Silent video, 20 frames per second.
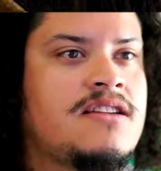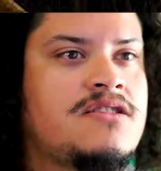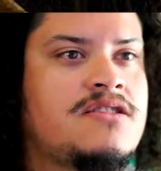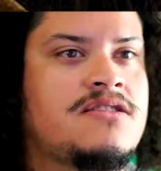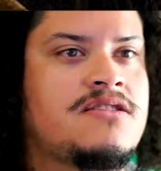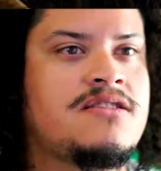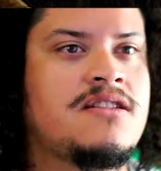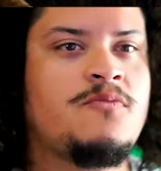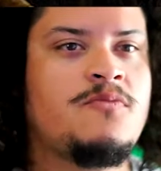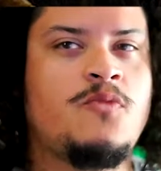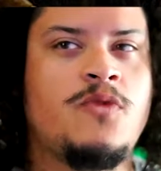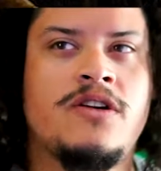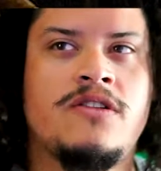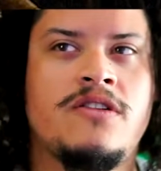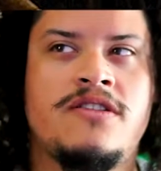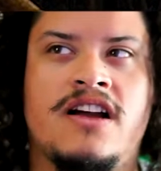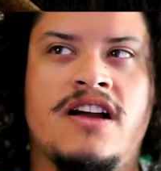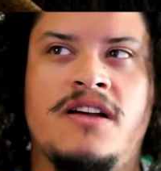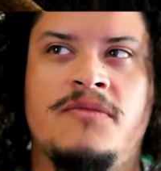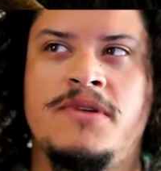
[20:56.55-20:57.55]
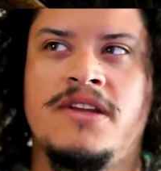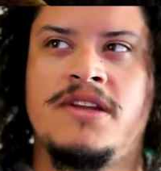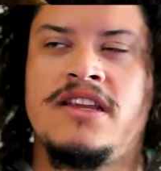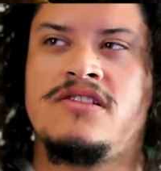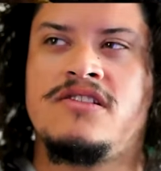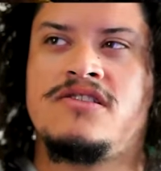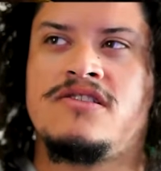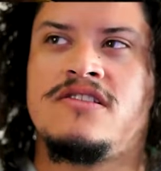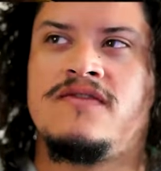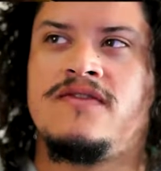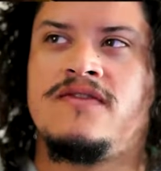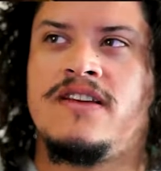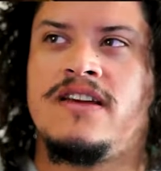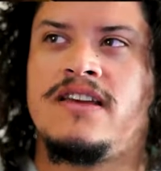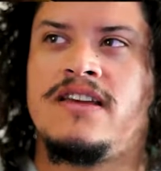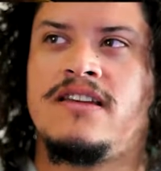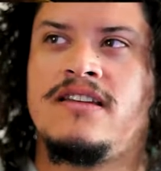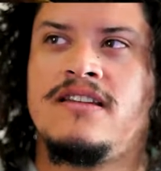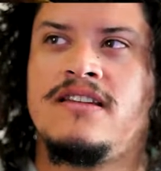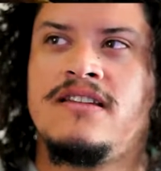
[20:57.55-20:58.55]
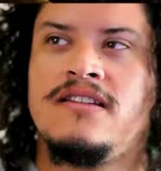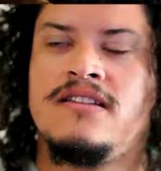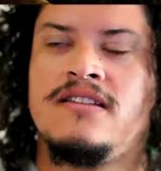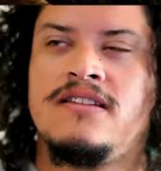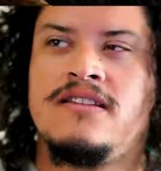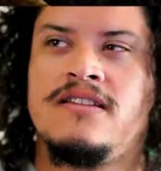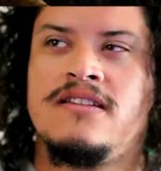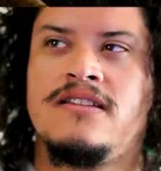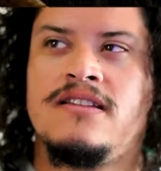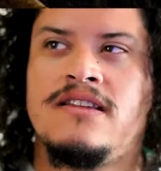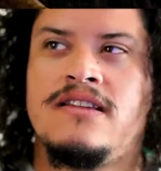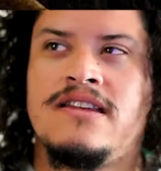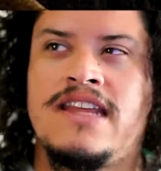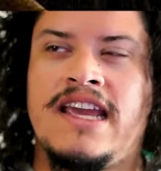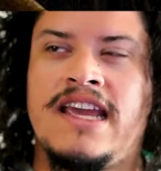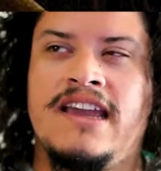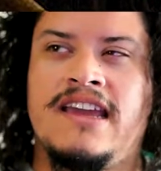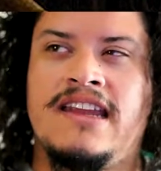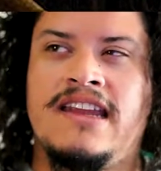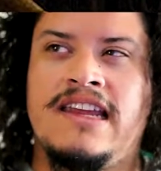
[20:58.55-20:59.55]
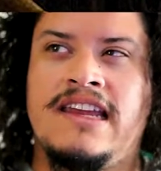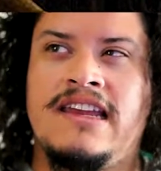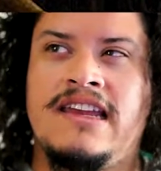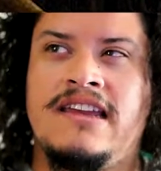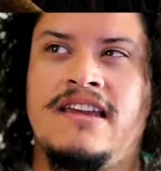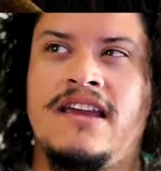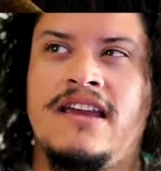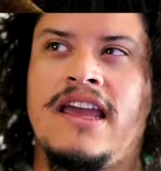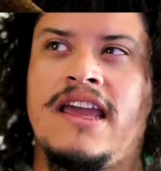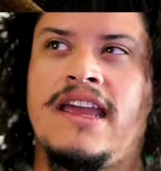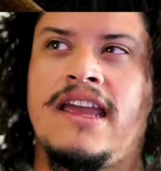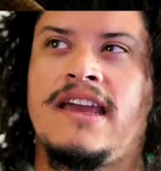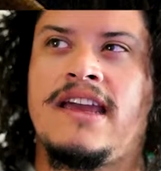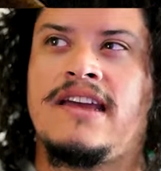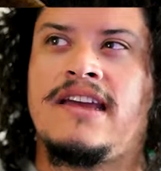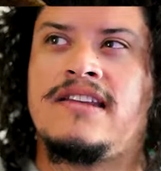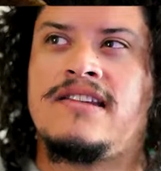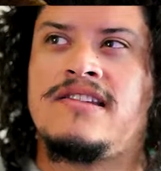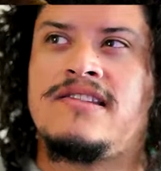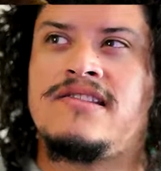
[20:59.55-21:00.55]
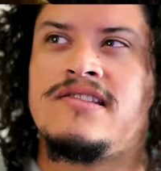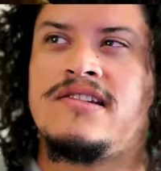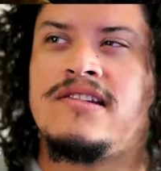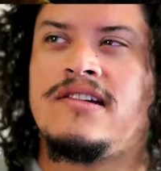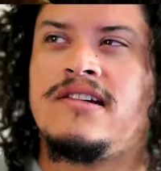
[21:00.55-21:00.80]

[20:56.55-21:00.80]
She's some weird combination of like Danny and